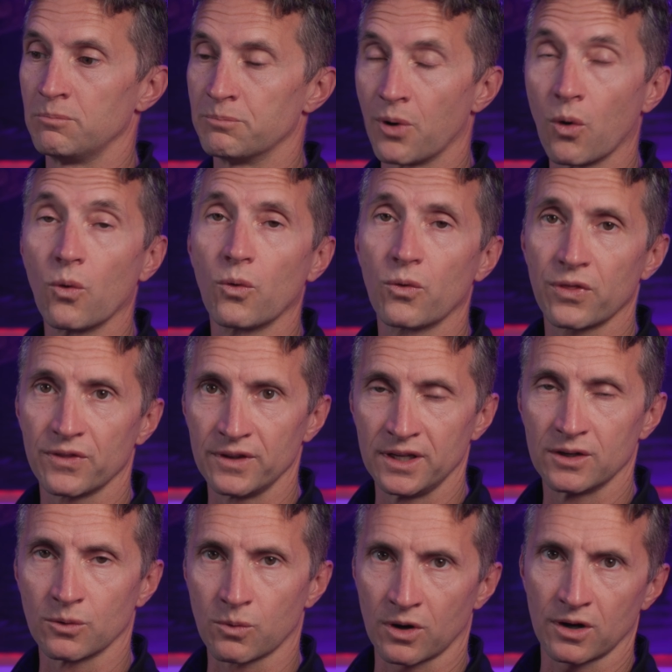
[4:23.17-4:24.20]
both
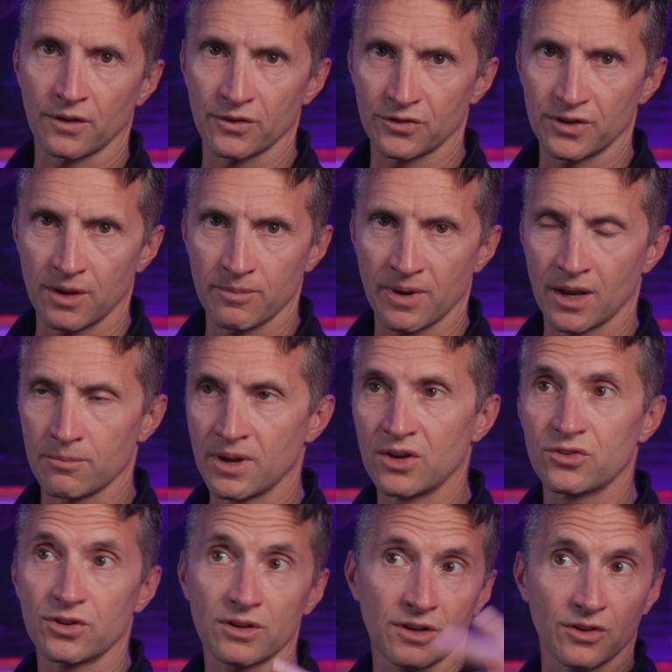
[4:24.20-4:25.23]
need to work on the same
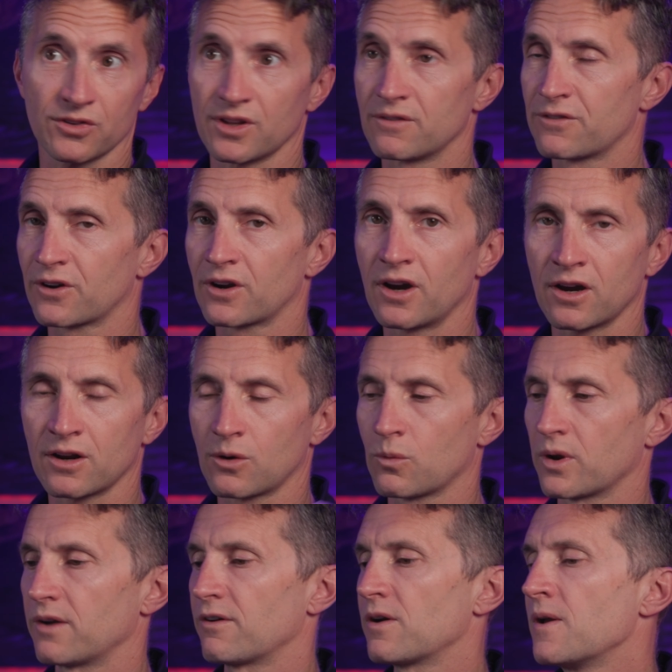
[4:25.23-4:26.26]
animation because they forgot or
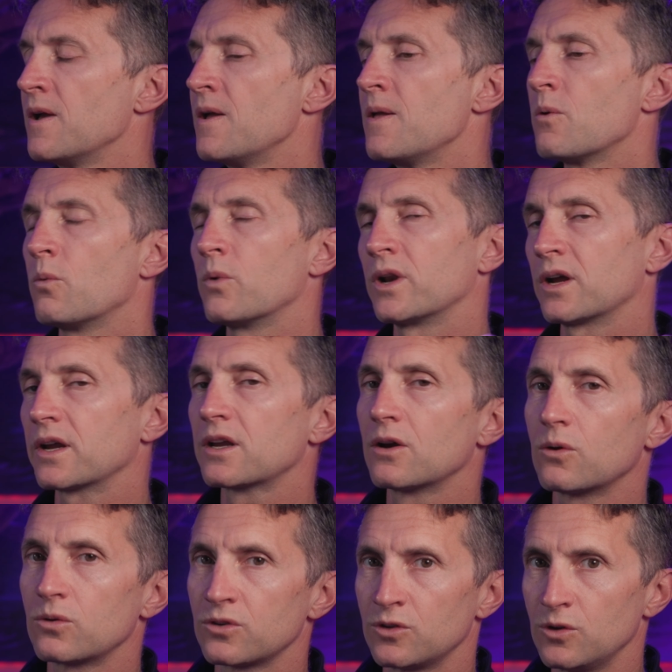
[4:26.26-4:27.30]
whatever. When I
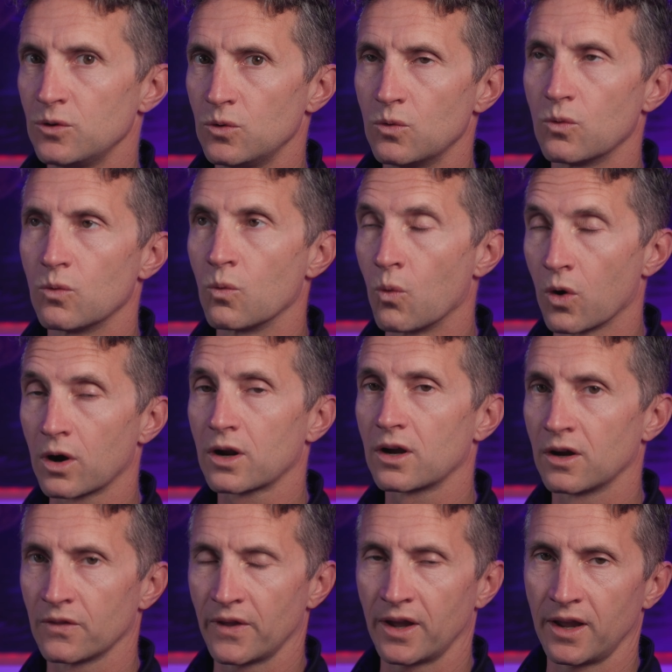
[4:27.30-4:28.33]
go to work
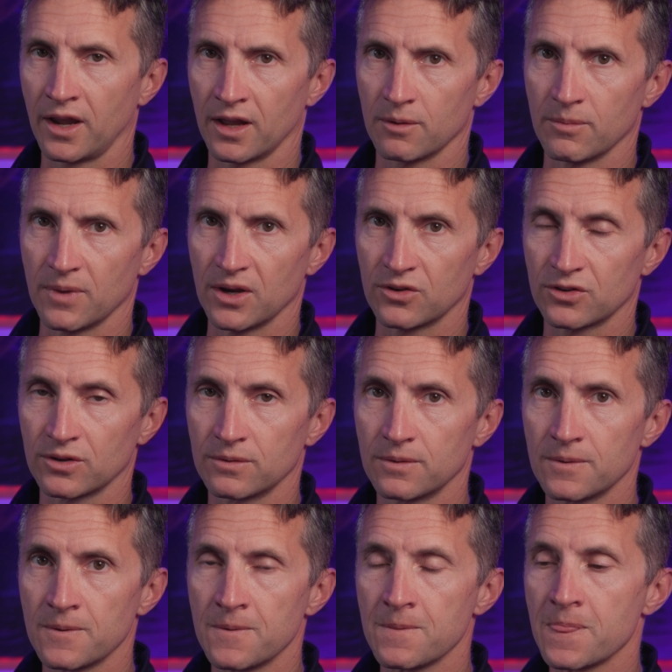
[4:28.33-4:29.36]
on that animation,
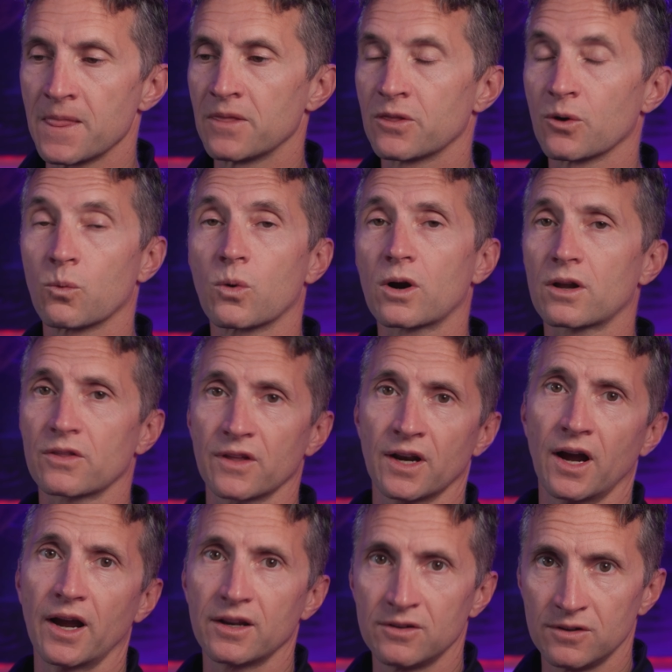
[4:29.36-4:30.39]
the work that
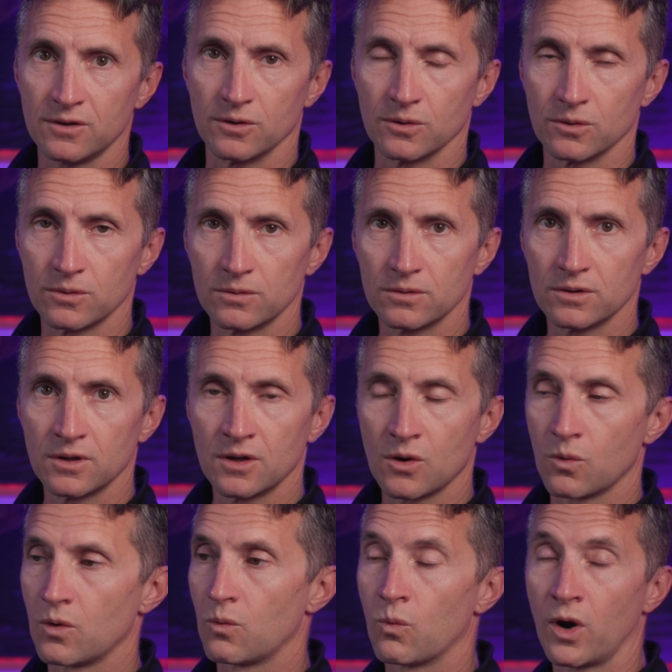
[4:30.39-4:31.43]
I do
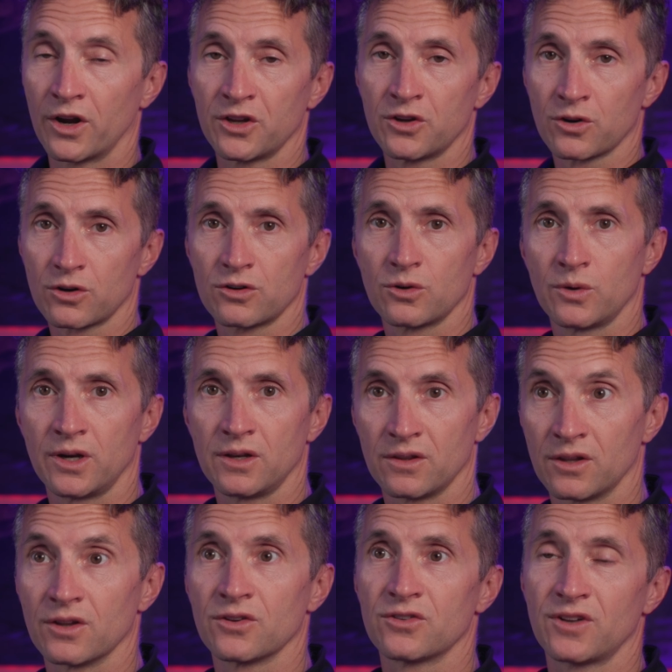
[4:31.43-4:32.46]
while you're doing
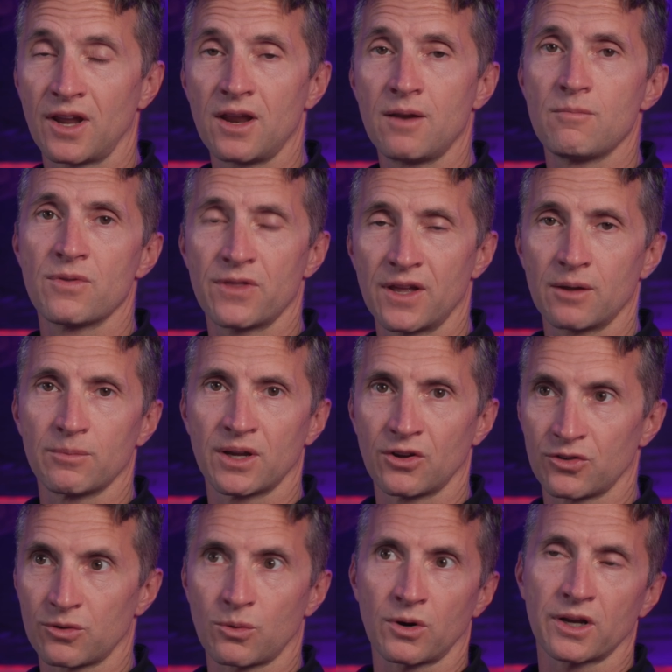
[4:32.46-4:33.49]
the same thing
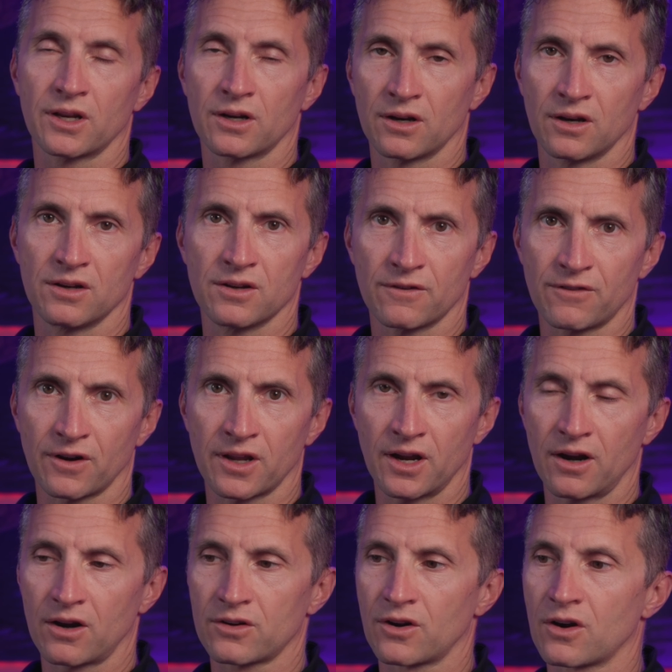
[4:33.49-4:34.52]
because you're working on a different
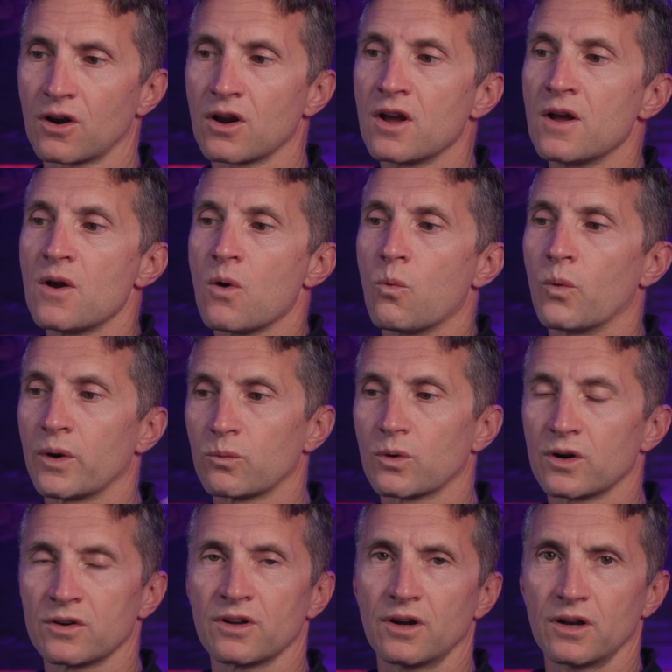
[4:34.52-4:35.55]
character, when
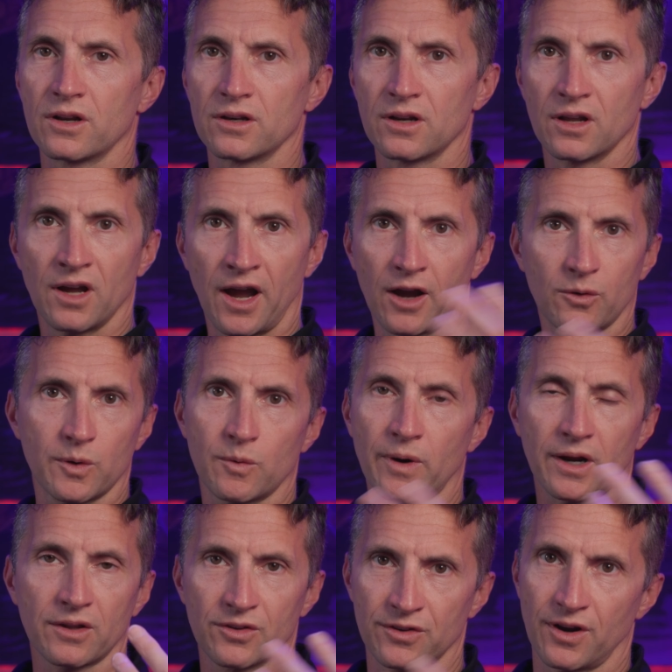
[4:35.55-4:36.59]
we're done, how do we
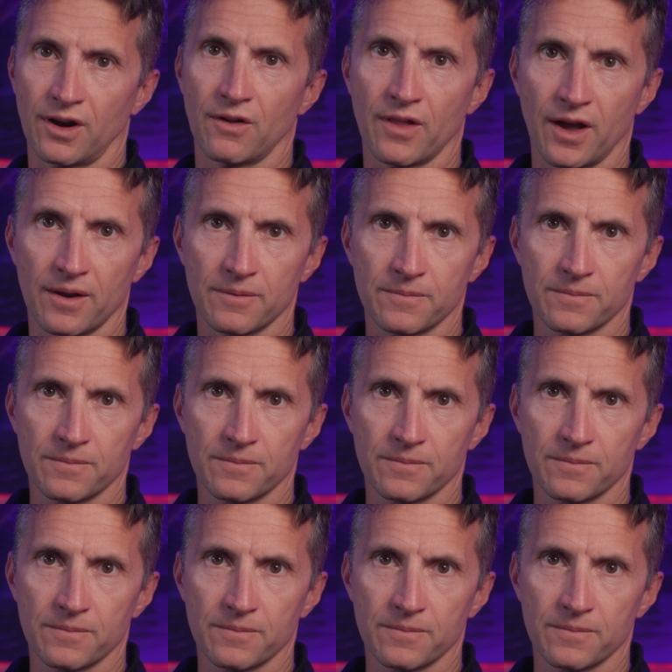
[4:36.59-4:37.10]
reconcile that?